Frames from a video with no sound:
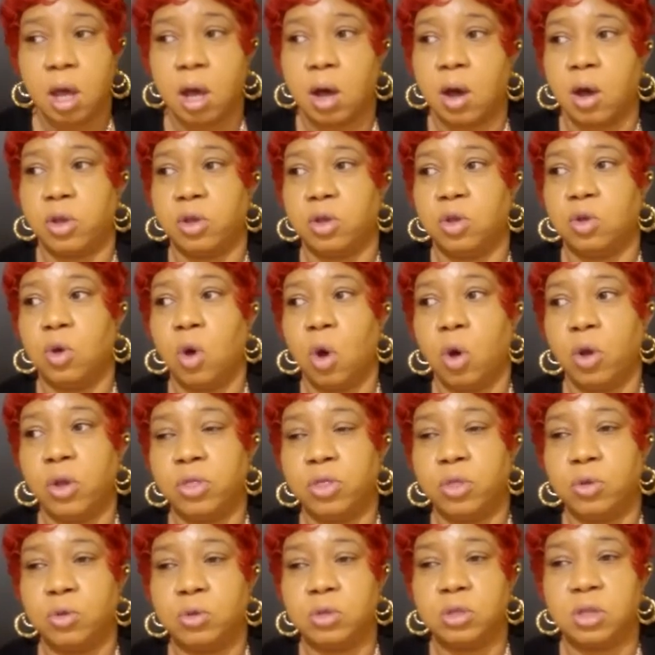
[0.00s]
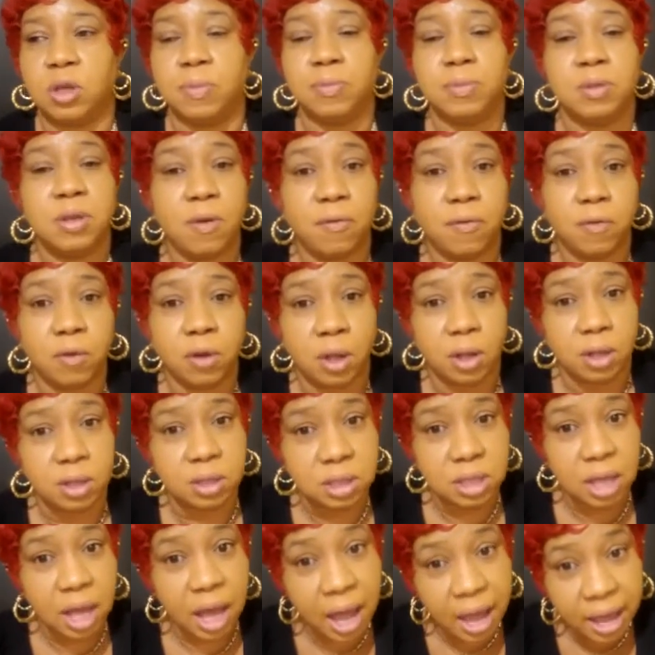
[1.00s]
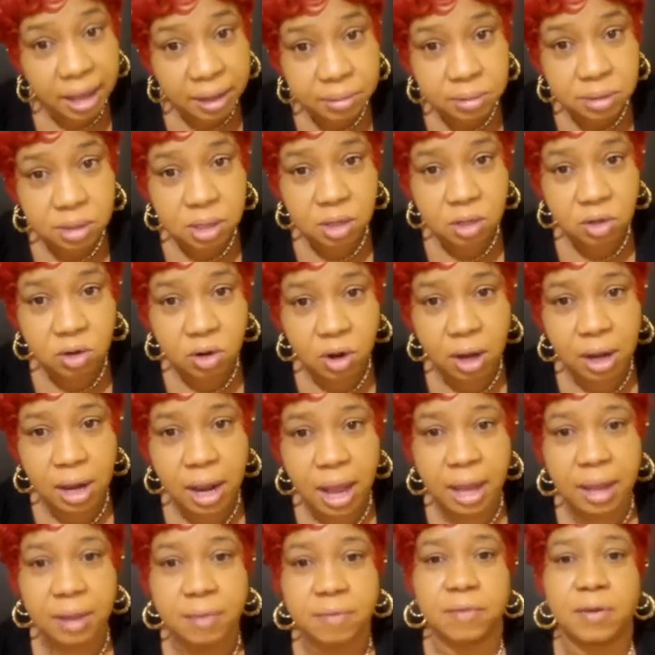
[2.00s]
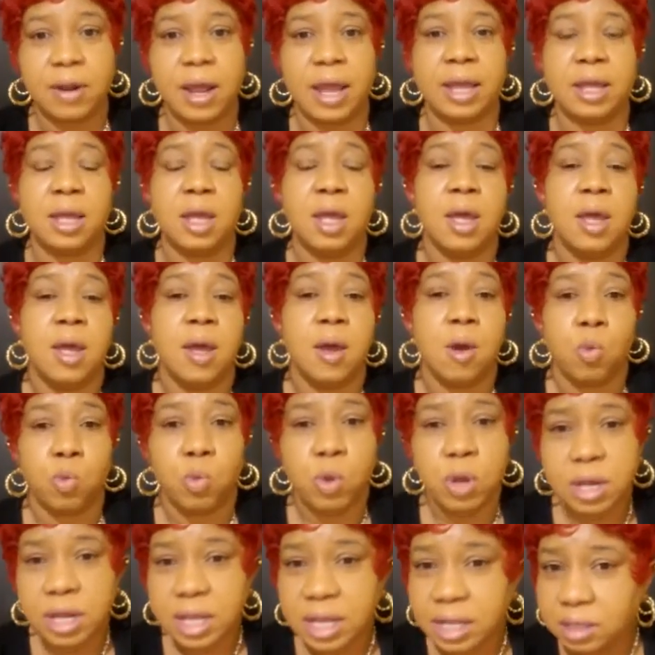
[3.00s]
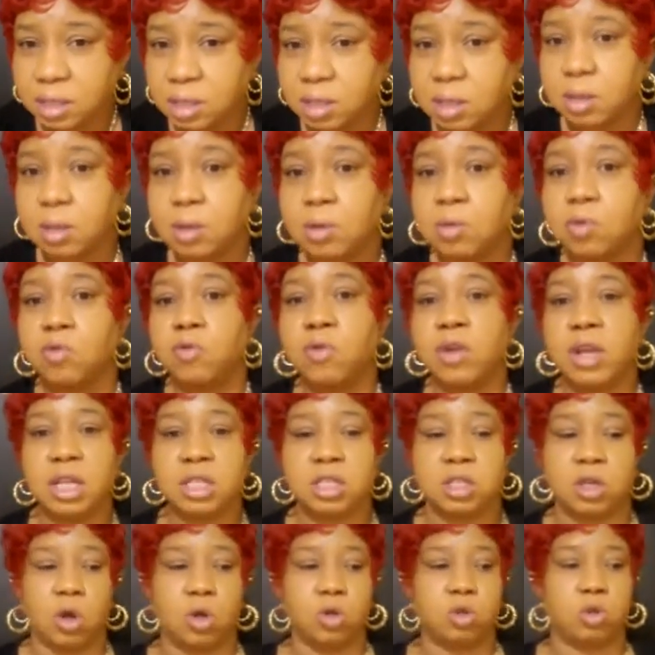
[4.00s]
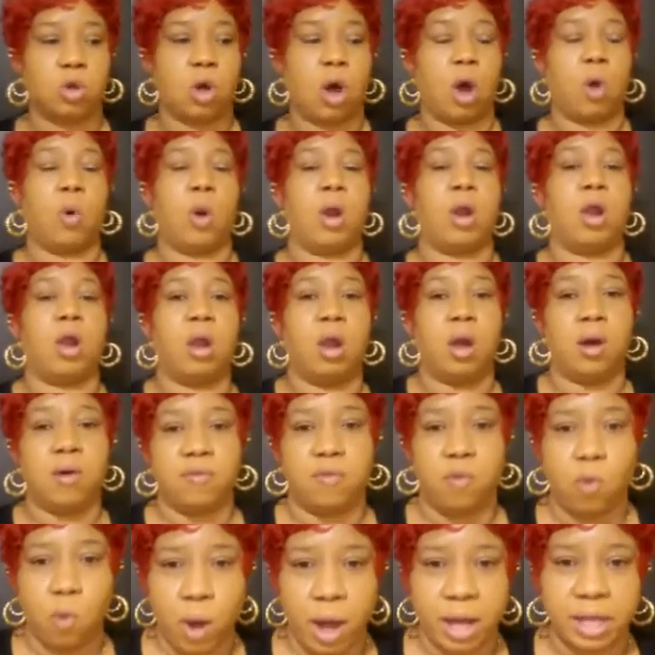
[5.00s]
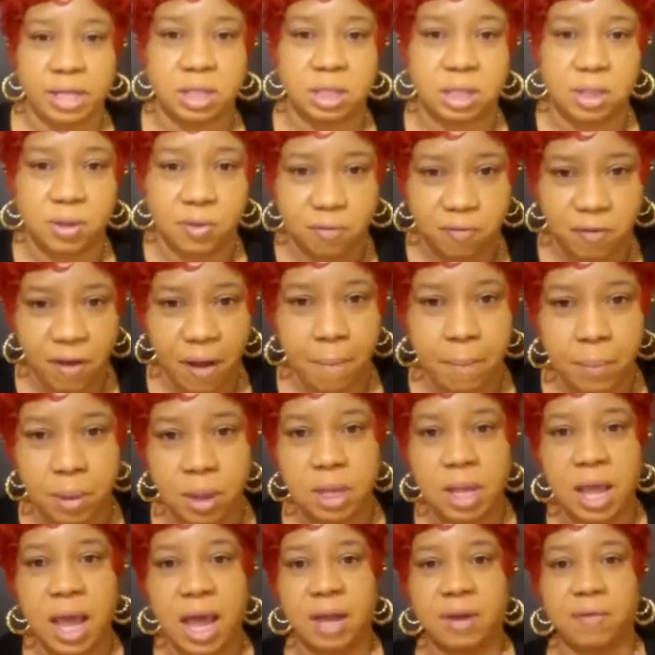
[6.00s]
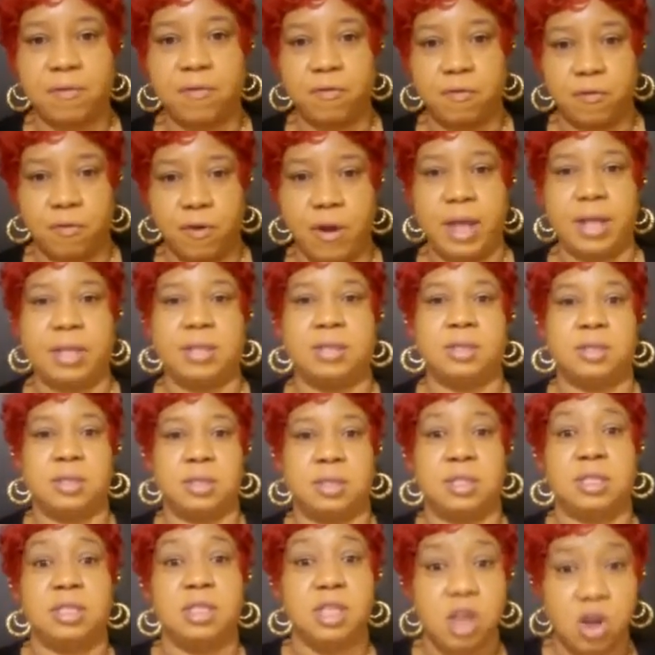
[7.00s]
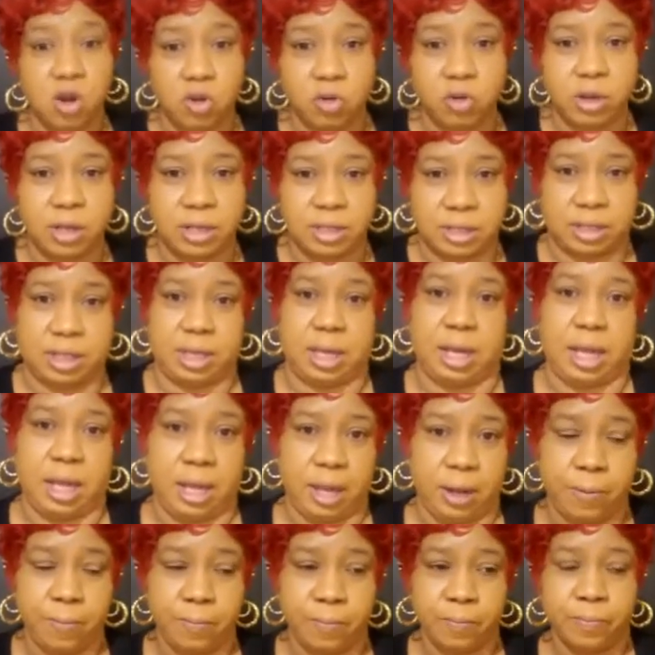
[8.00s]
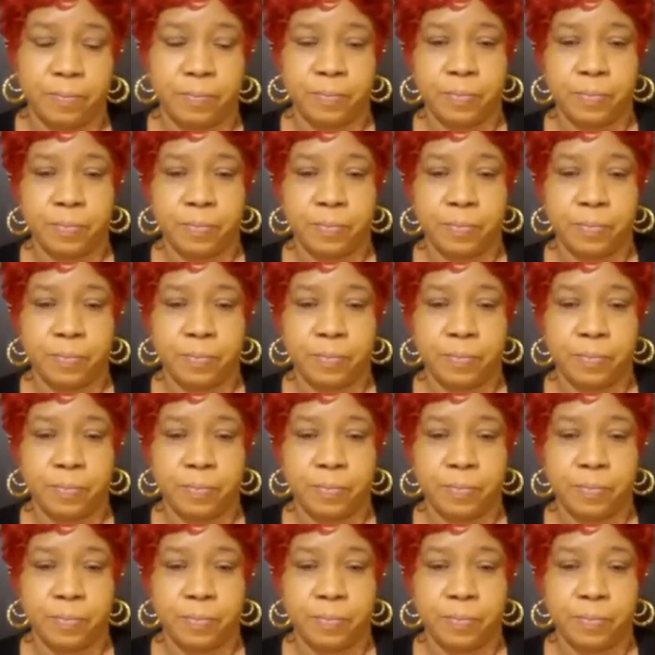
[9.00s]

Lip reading: Are you going through some difficult times in your life? Like, we need to reach out to our loved ones, family and friends, seriously.